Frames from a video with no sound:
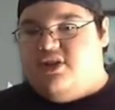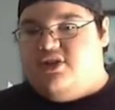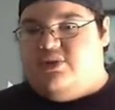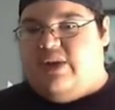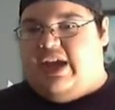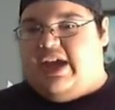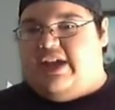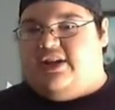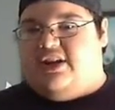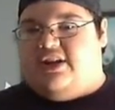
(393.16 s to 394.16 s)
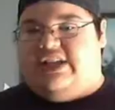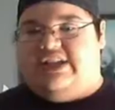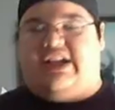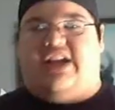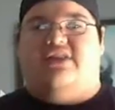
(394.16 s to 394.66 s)
He's got
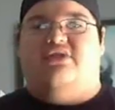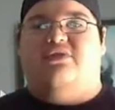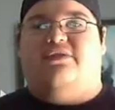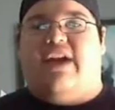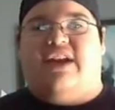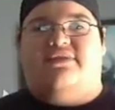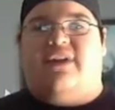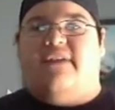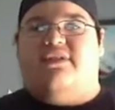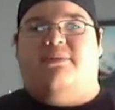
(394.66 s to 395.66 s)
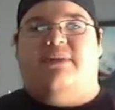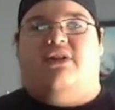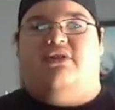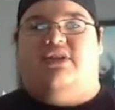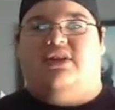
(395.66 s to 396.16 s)
the new Fast Five coming
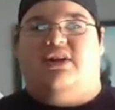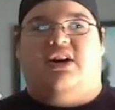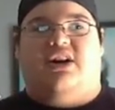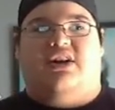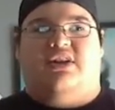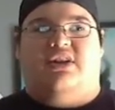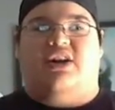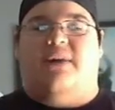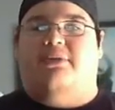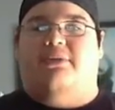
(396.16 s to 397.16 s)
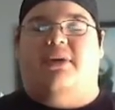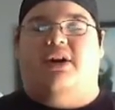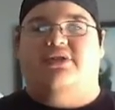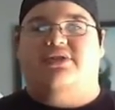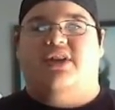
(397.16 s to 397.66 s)
out in a couple of
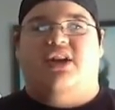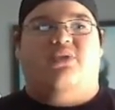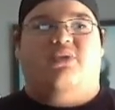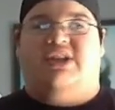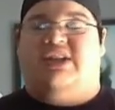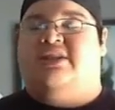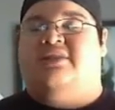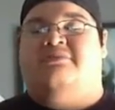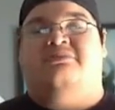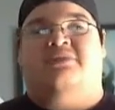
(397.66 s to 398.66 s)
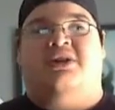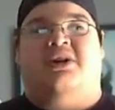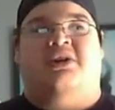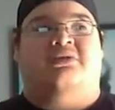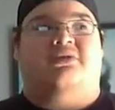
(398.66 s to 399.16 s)
months, which he's gonna
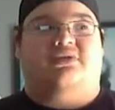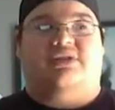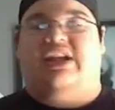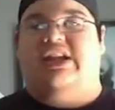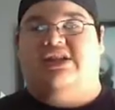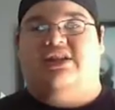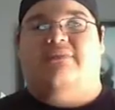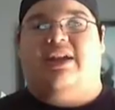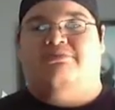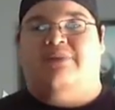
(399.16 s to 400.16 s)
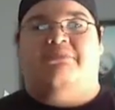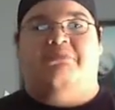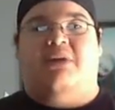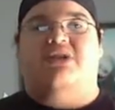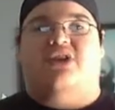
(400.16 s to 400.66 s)
make big
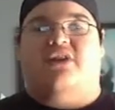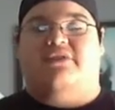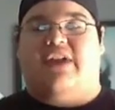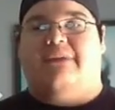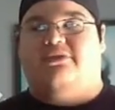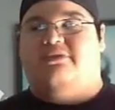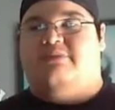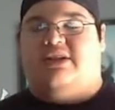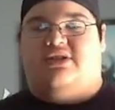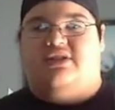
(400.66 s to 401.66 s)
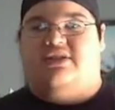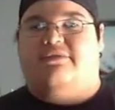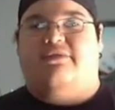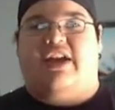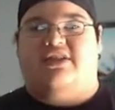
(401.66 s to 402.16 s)
bucks off that movie because it's a
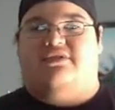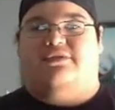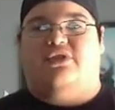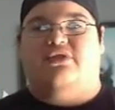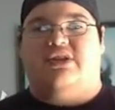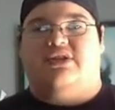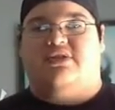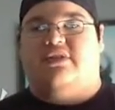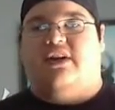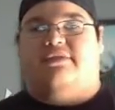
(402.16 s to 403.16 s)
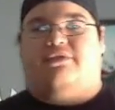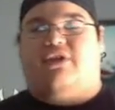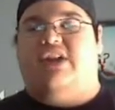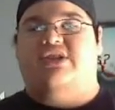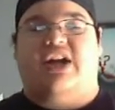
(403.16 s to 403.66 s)
Fast and Furious
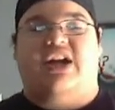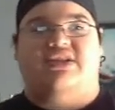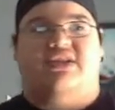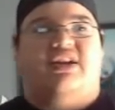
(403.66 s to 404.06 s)
franchise.